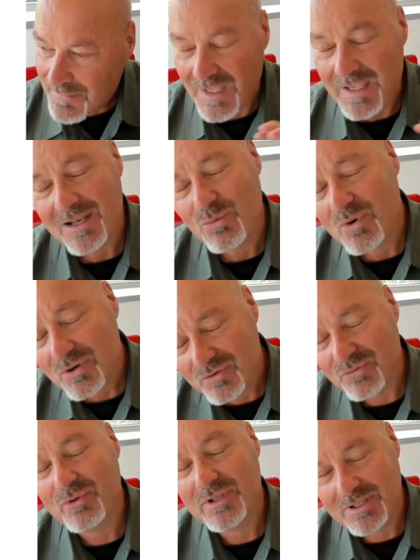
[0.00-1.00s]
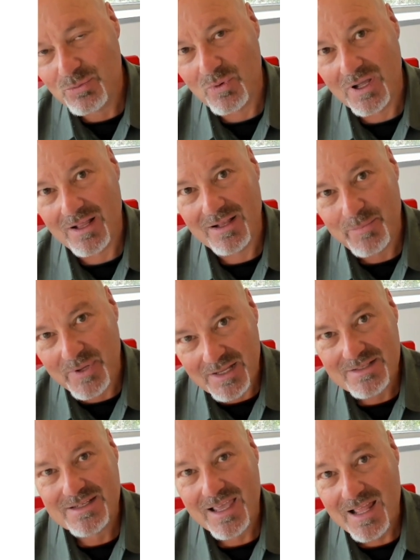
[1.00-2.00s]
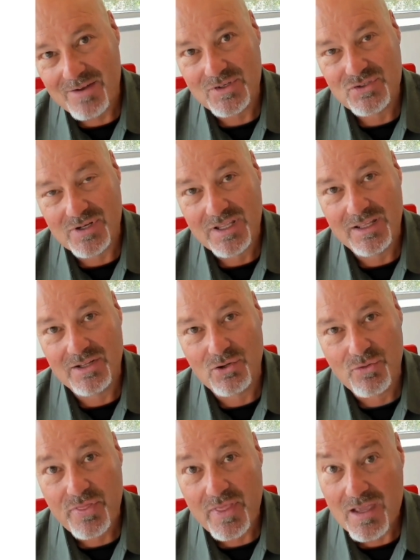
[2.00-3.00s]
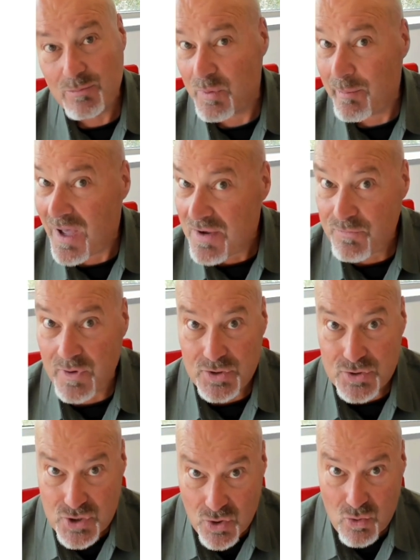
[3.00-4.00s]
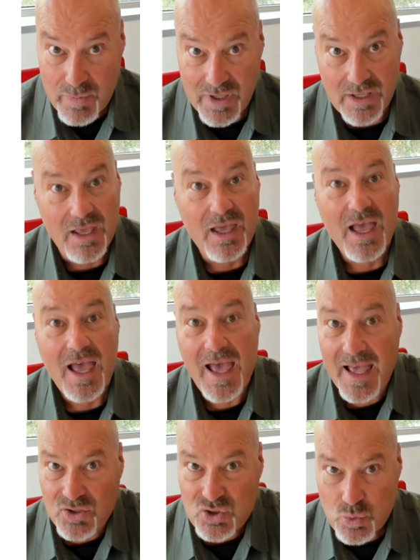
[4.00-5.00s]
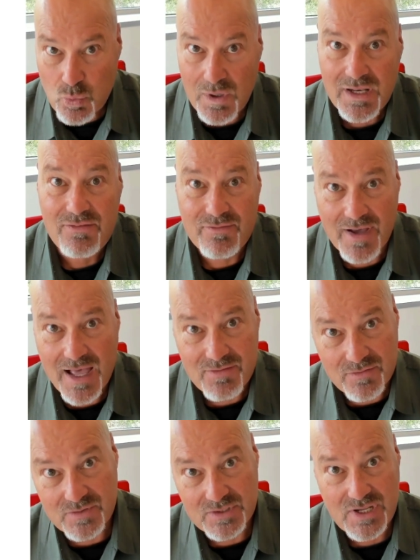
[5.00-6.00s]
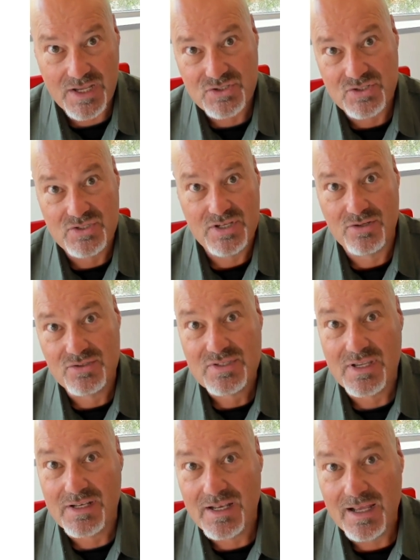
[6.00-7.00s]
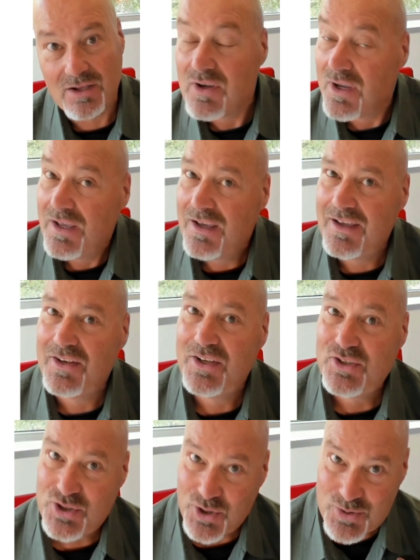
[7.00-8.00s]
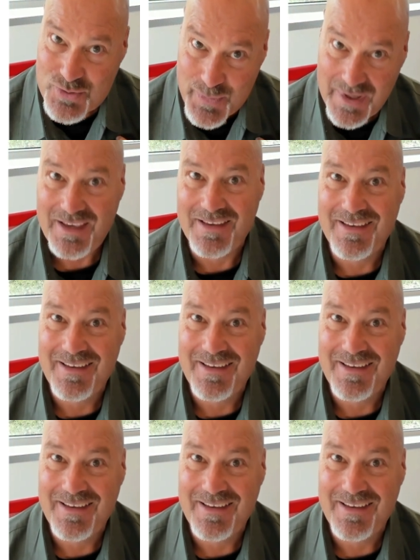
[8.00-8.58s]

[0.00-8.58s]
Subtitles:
And it worked really well. It's kind of a tricky little thing, but my friend Toby had 25 invitations he could send out, and he chose me